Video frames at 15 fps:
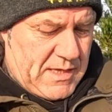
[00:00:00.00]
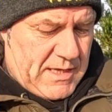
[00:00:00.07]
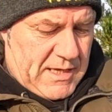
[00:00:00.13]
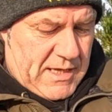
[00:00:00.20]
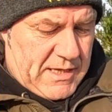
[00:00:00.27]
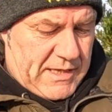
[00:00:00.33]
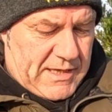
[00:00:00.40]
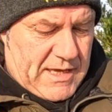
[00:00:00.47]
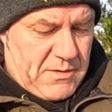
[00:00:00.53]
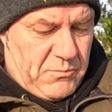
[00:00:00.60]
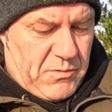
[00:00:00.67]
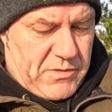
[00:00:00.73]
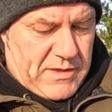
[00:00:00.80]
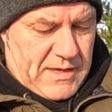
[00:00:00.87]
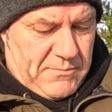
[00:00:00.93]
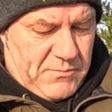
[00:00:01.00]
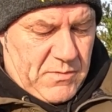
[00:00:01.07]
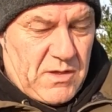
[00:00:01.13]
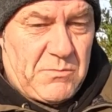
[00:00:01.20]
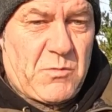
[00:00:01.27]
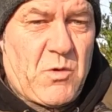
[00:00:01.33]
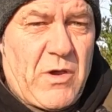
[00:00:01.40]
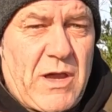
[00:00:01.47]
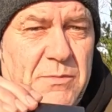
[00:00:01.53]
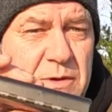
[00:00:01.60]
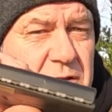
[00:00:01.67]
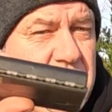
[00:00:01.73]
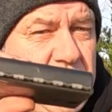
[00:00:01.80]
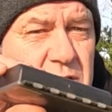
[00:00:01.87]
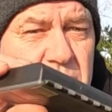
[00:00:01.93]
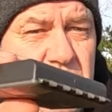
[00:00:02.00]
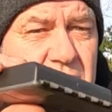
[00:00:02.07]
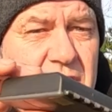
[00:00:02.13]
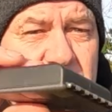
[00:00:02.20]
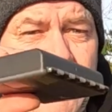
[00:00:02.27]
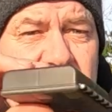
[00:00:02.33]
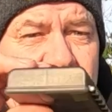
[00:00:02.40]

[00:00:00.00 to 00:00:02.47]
And again with them, I'm quite happy to do that.